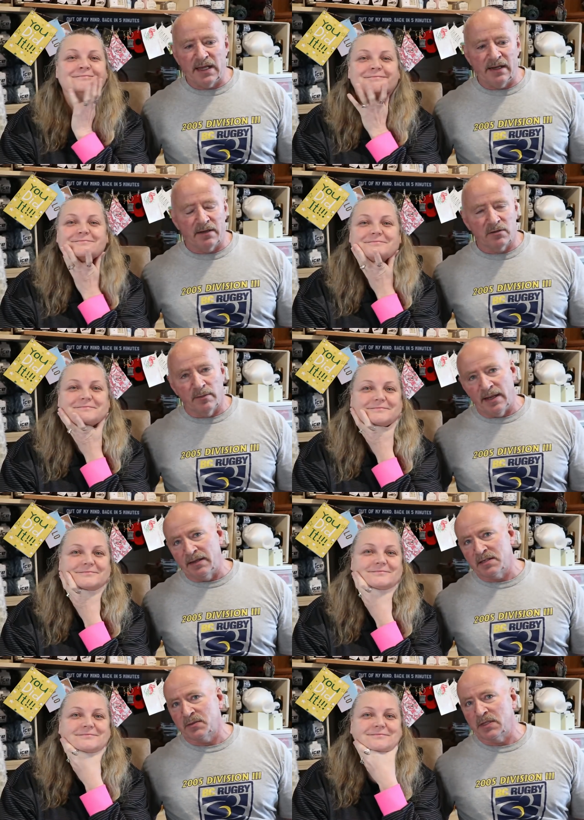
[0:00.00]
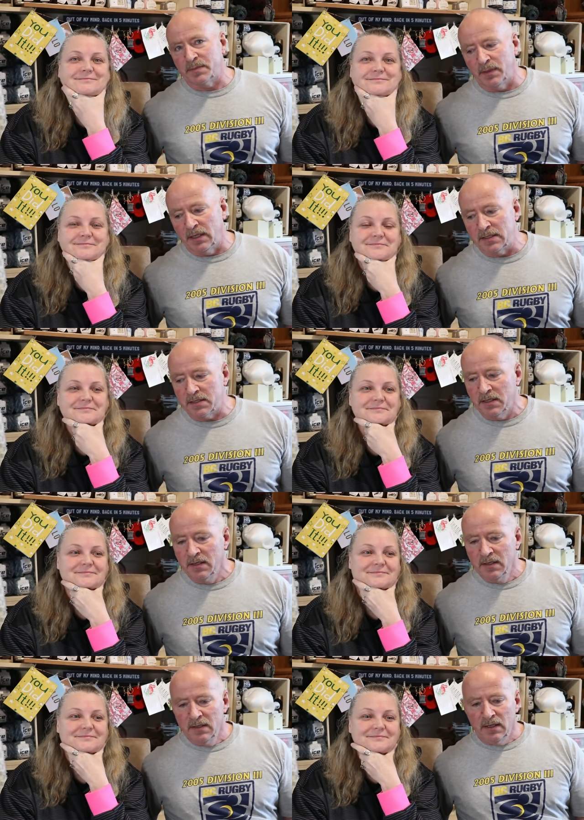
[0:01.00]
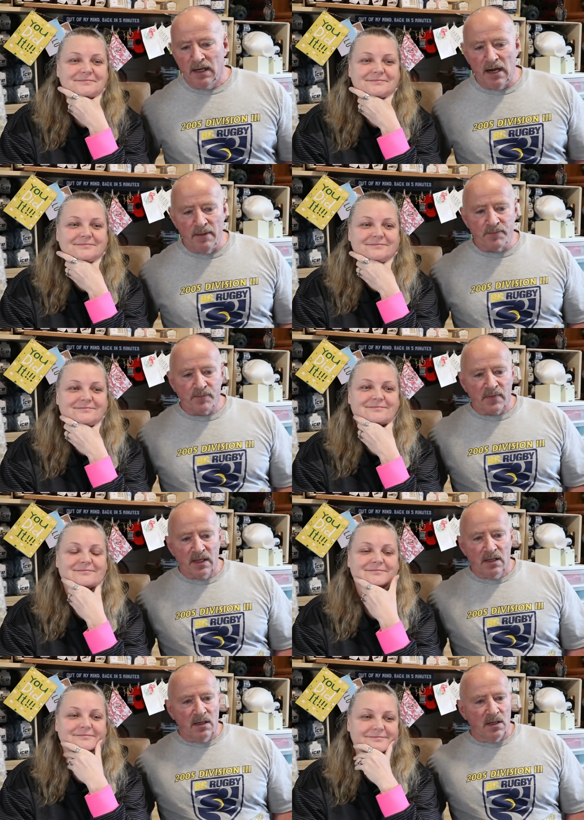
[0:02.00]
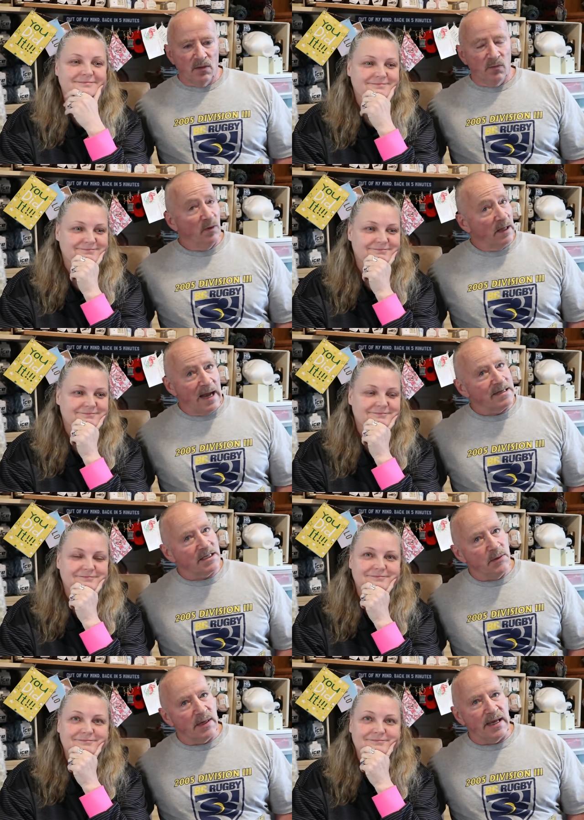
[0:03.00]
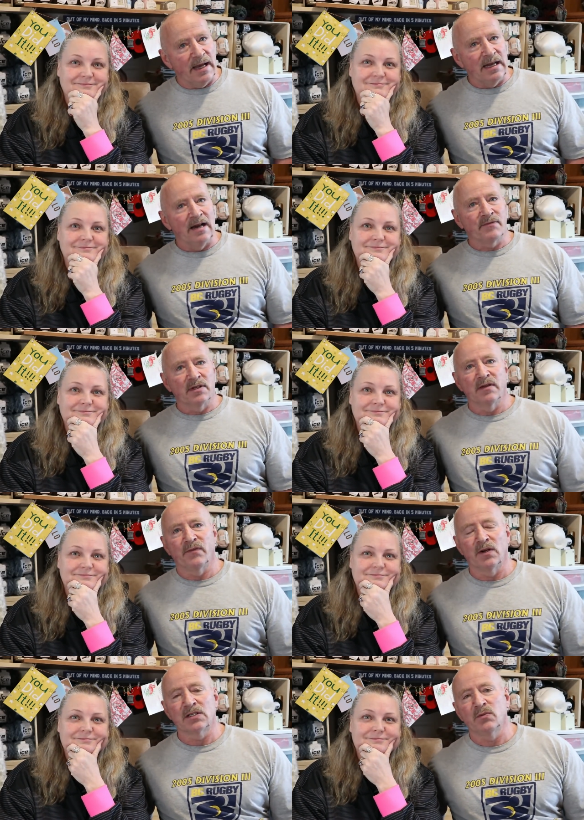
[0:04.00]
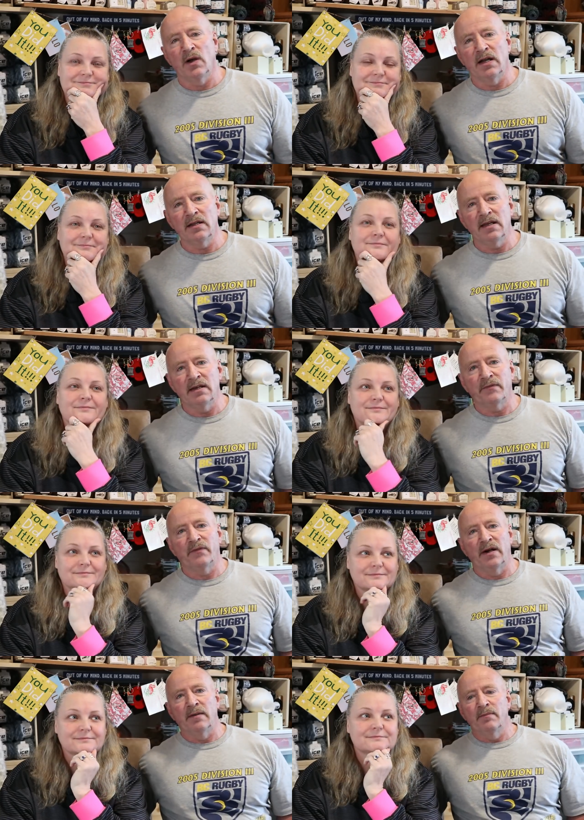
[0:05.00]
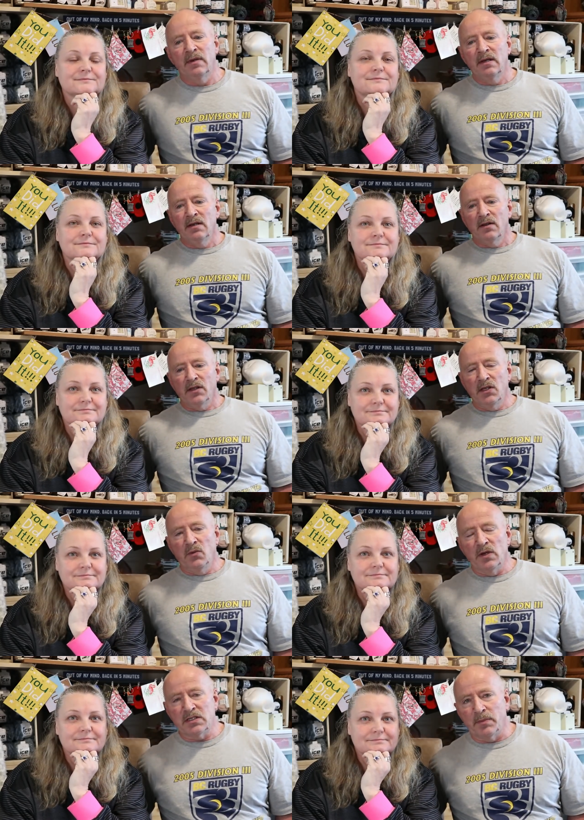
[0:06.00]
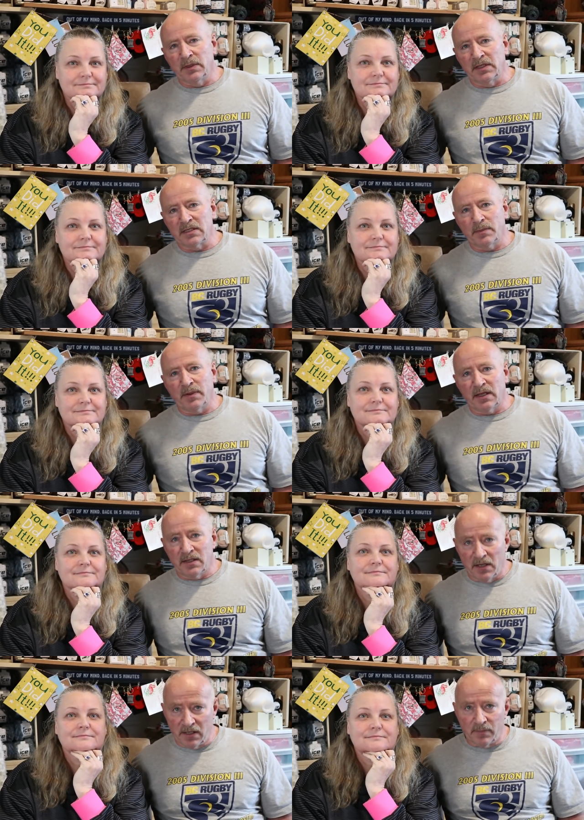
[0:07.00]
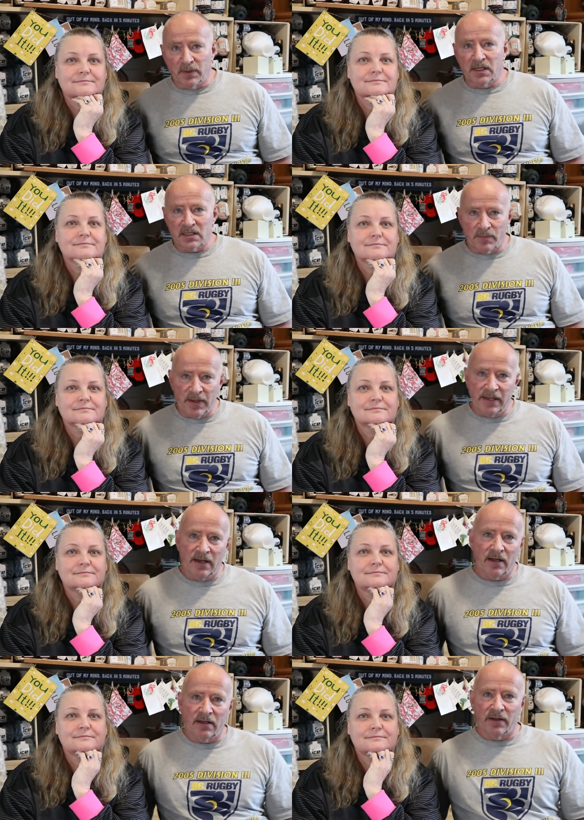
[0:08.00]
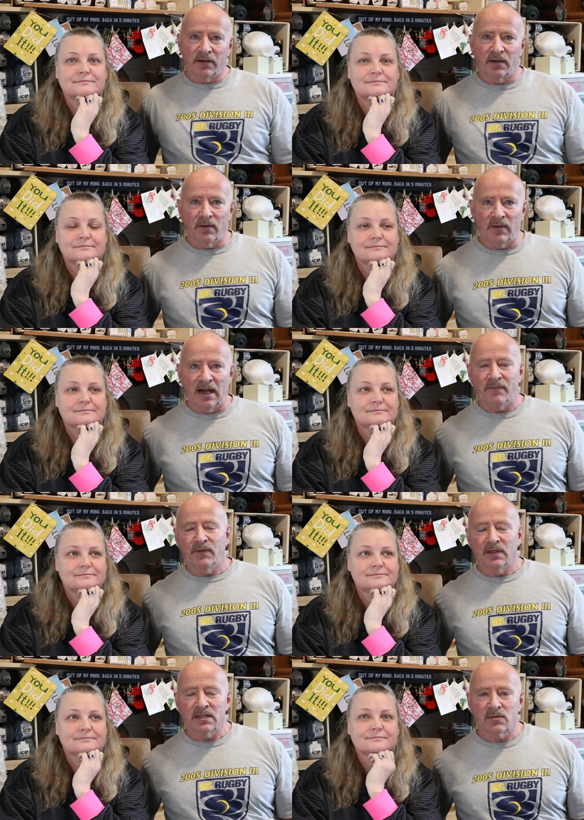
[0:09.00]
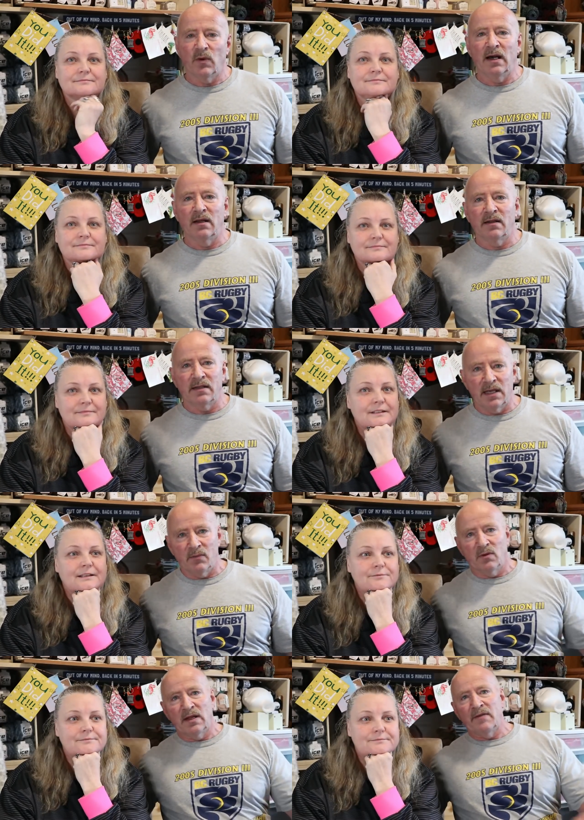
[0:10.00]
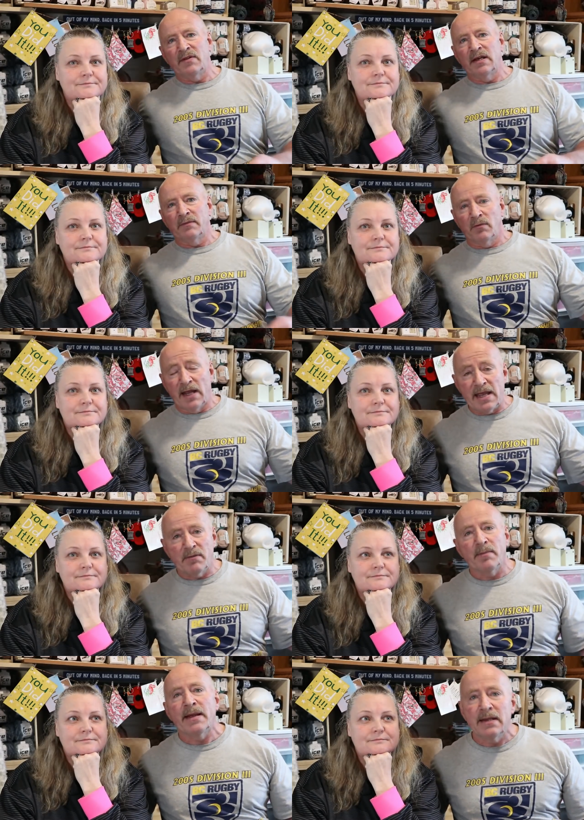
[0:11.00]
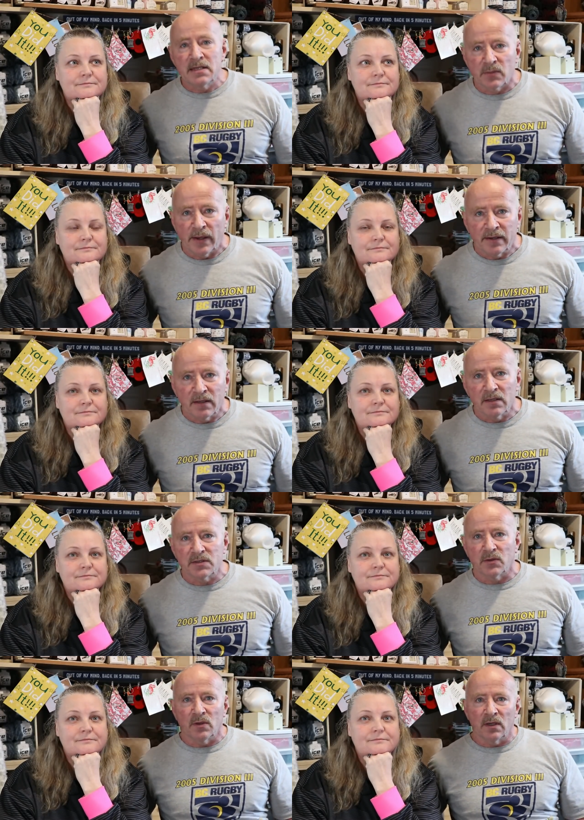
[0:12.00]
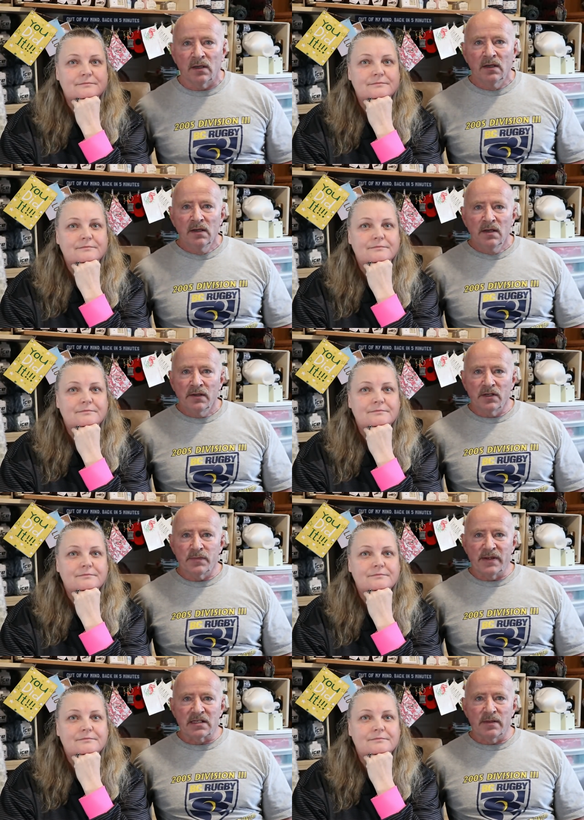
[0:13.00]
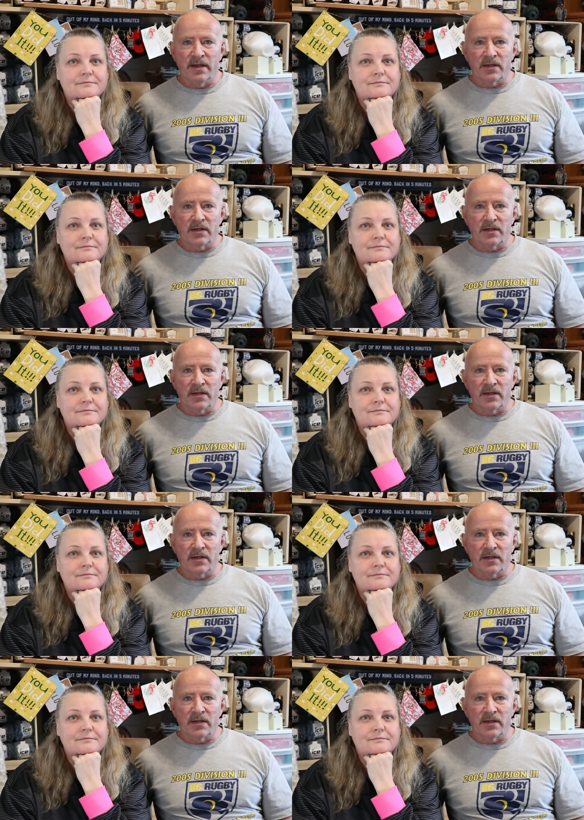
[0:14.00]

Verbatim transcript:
Speaker 1: get a tremendous response, um, we'll ask you again after the first one if um, you wish to participate, continue to participate in another raffle as well, and then we'll have the other eight remaining sweaters. Or there's been some